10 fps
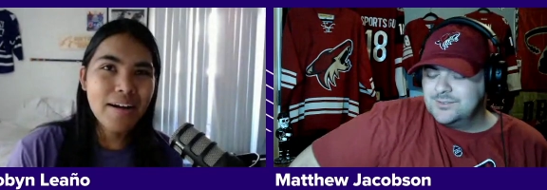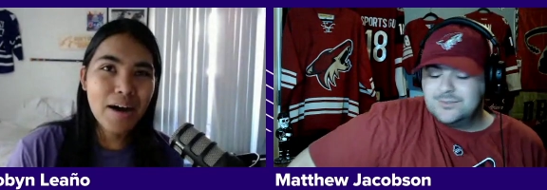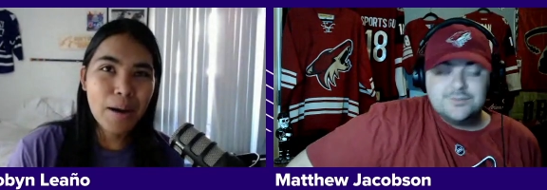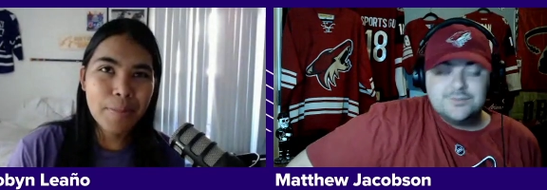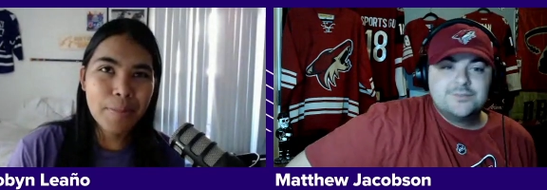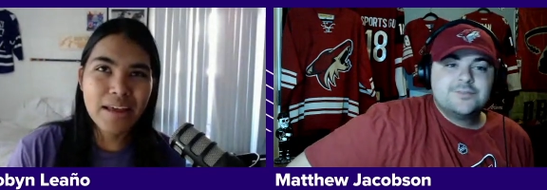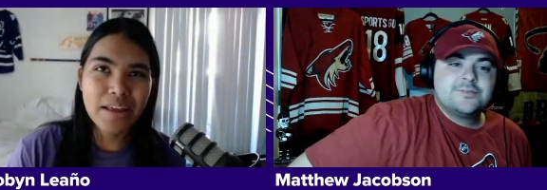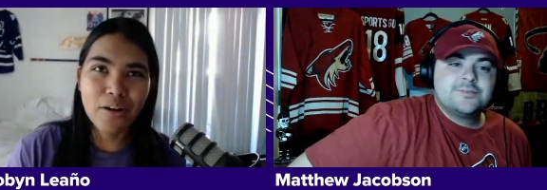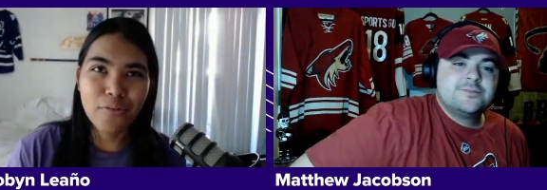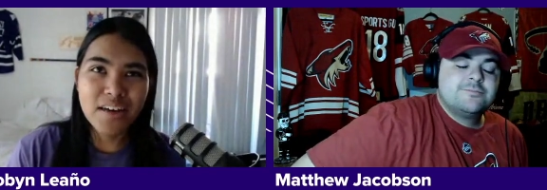Speaker 1: But
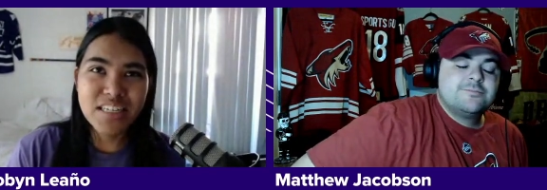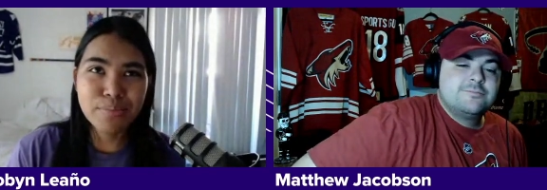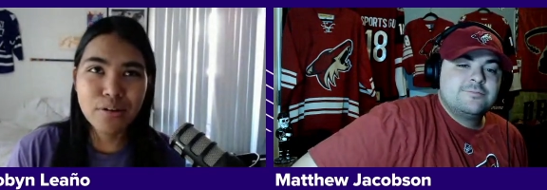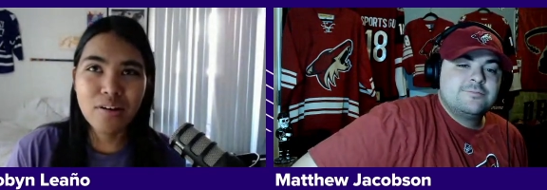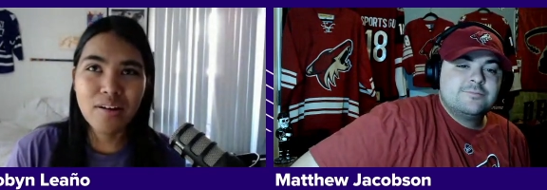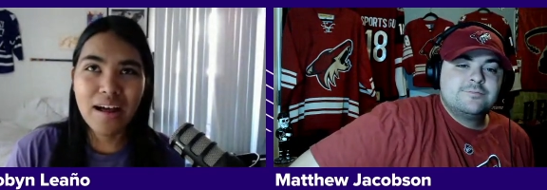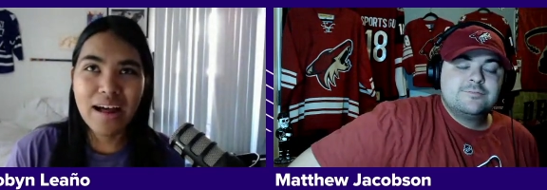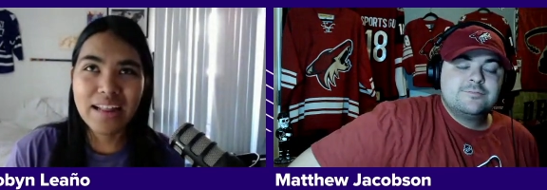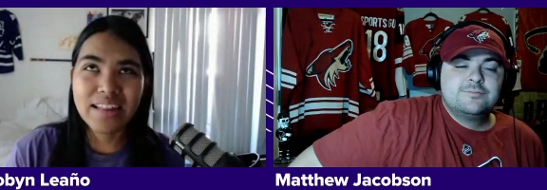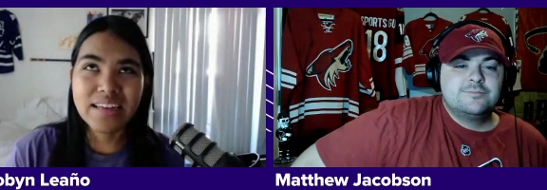yeah, you know, Fiesta
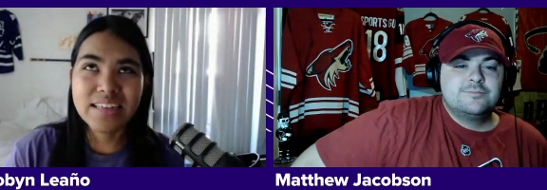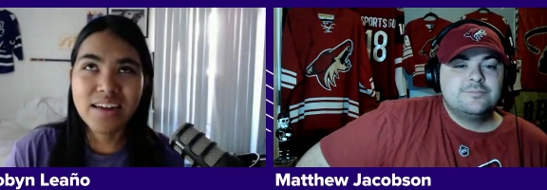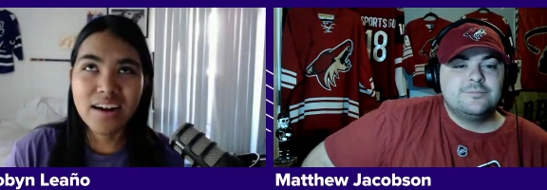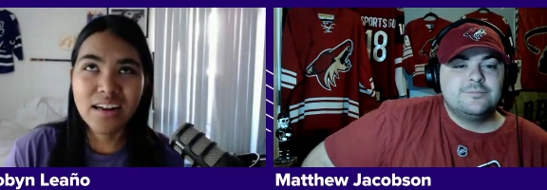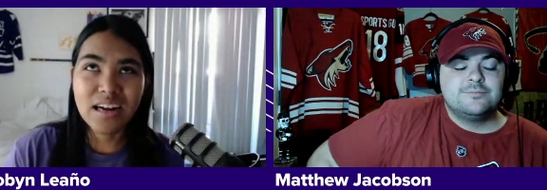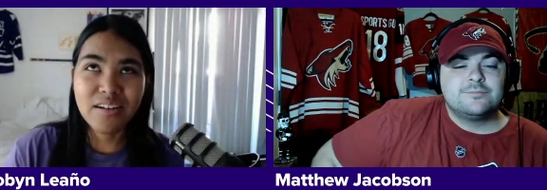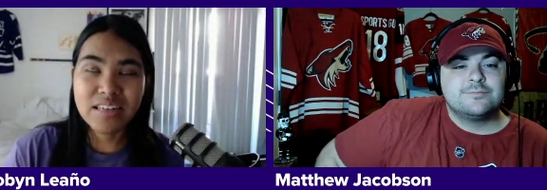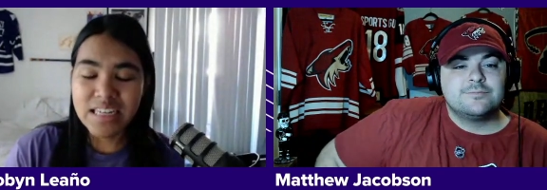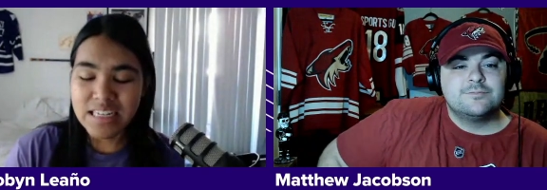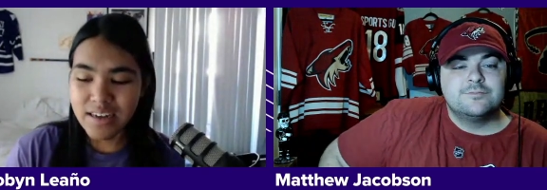Mall, I think it's
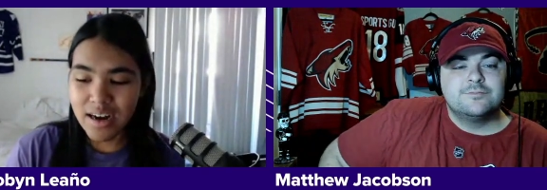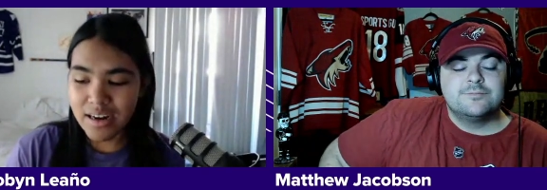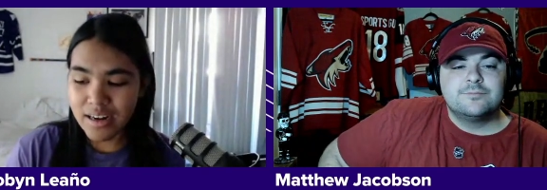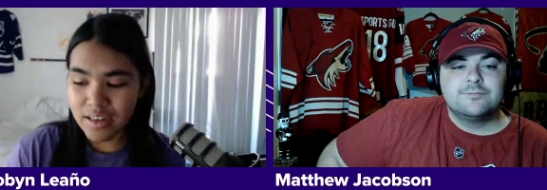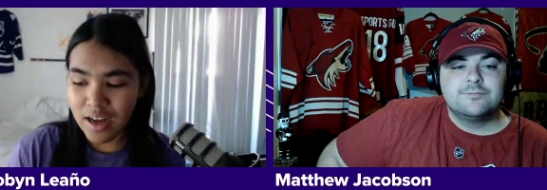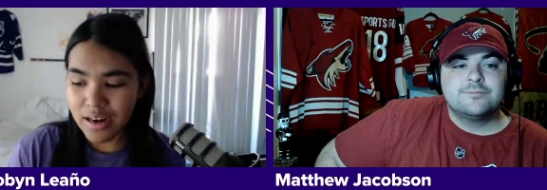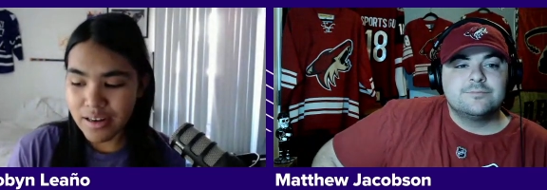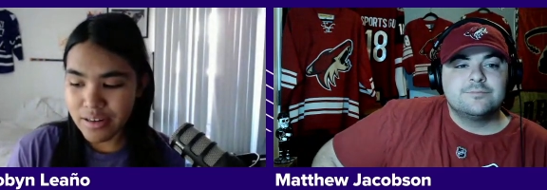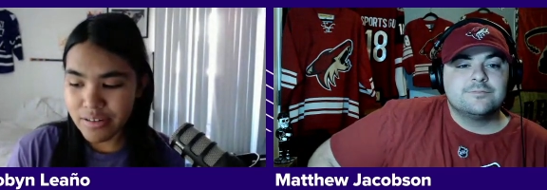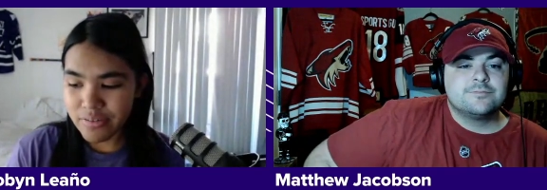got a lot of, it's got
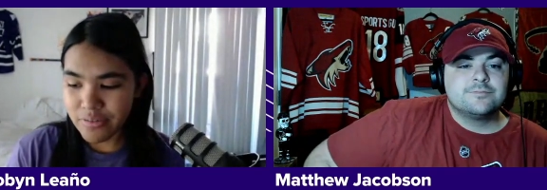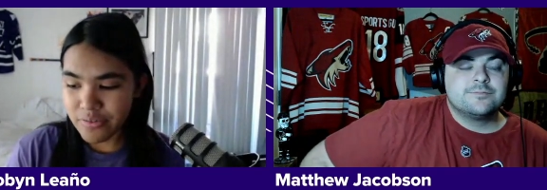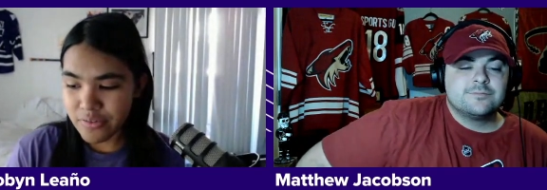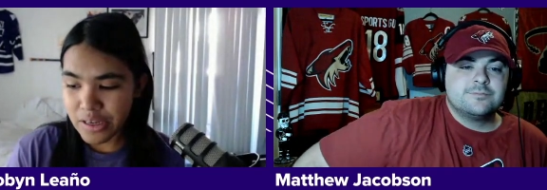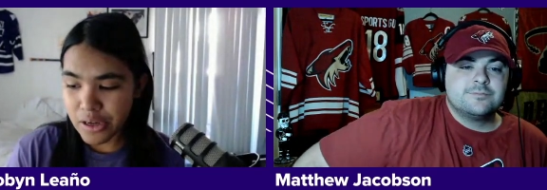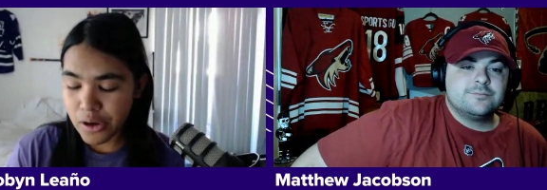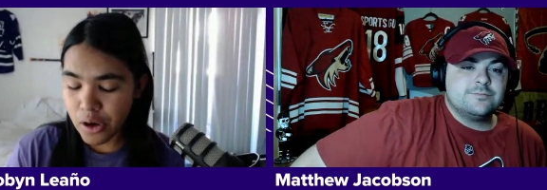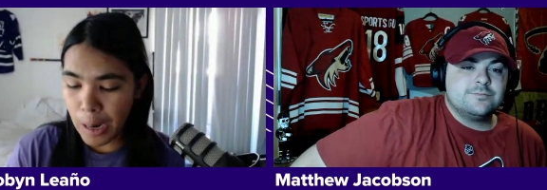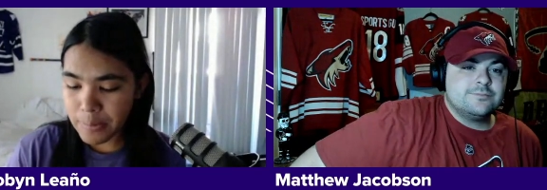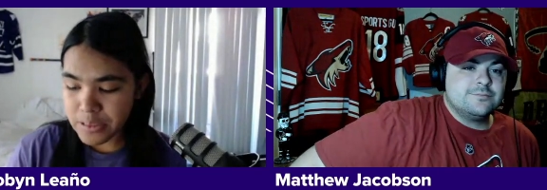a lot of,
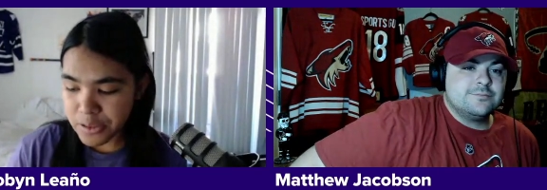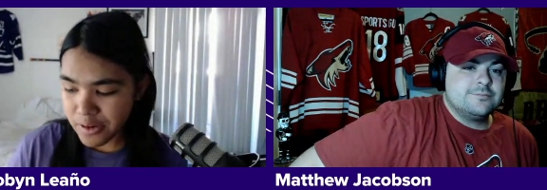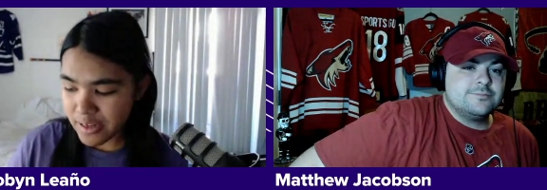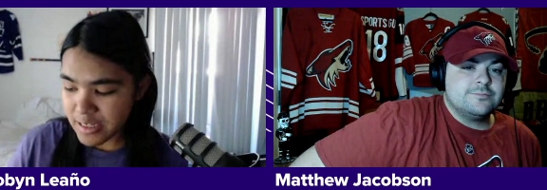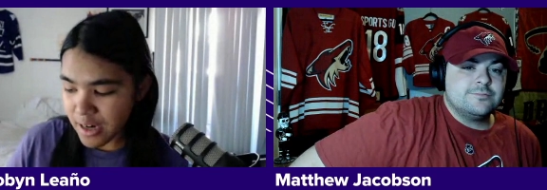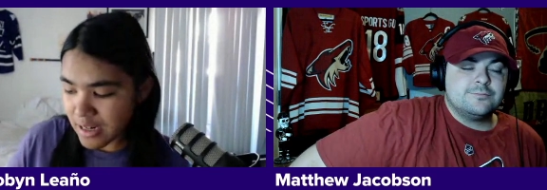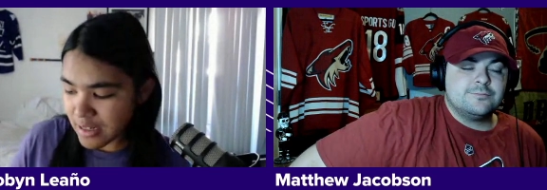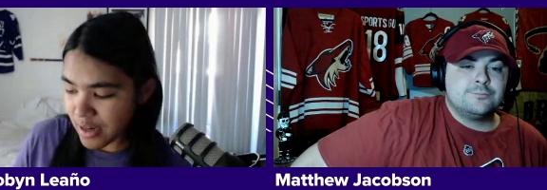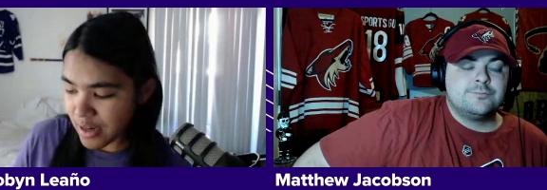you know, opportunity.